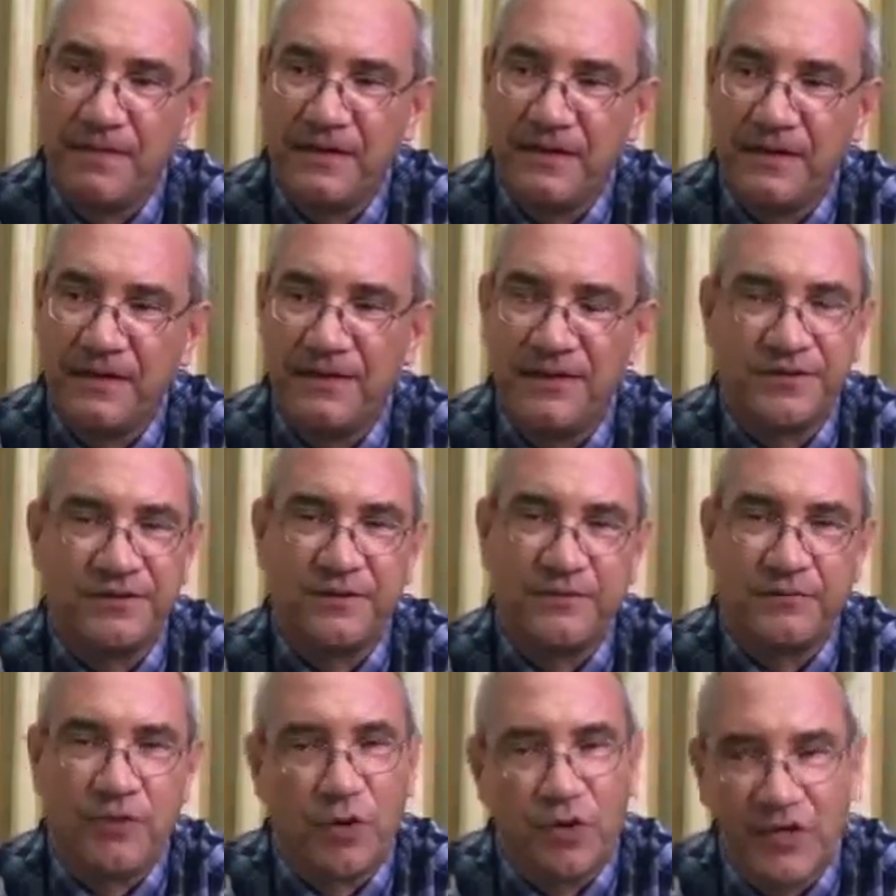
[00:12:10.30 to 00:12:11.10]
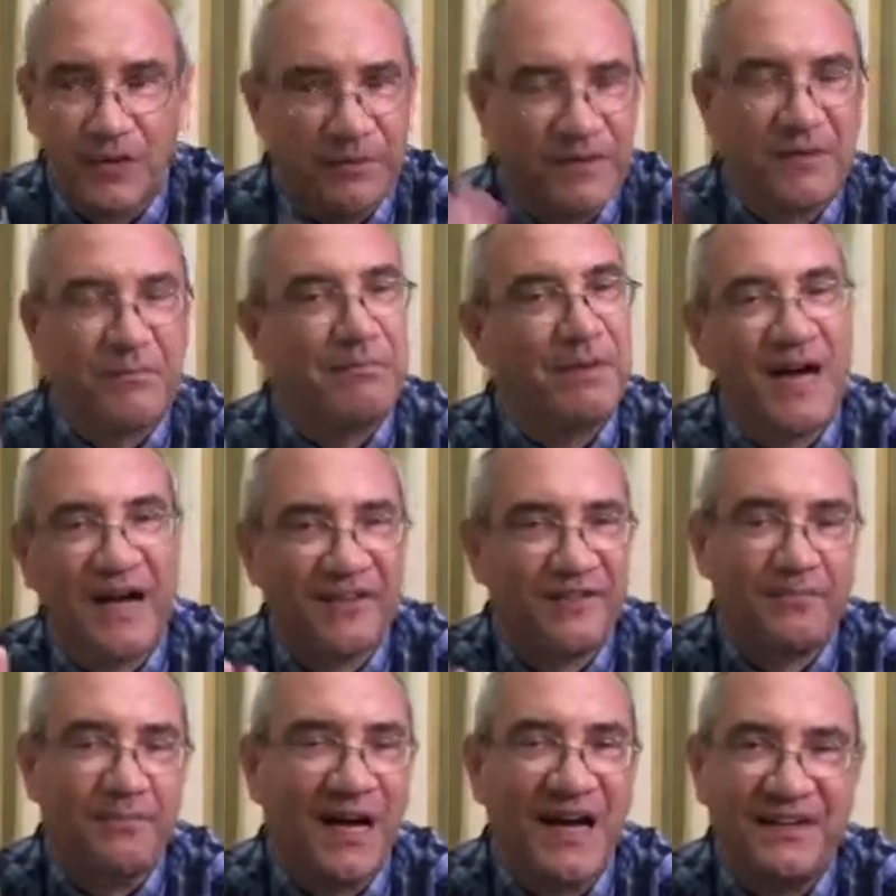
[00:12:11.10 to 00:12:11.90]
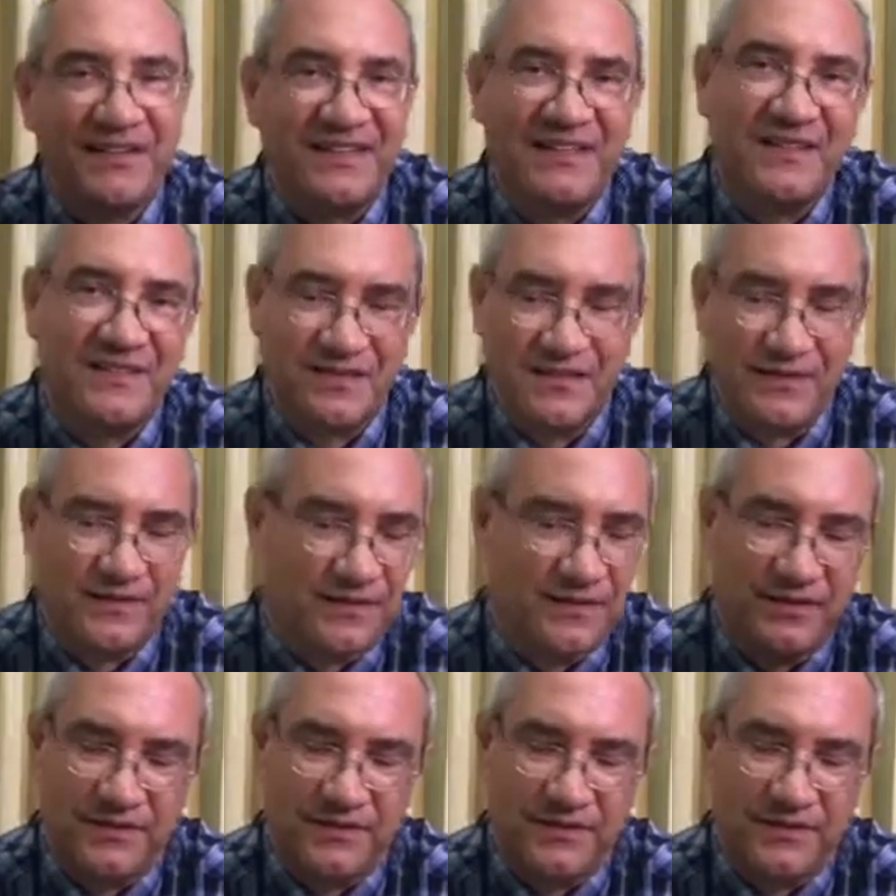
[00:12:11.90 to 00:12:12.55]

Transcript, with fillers: it doesn't only mean bad bad things it,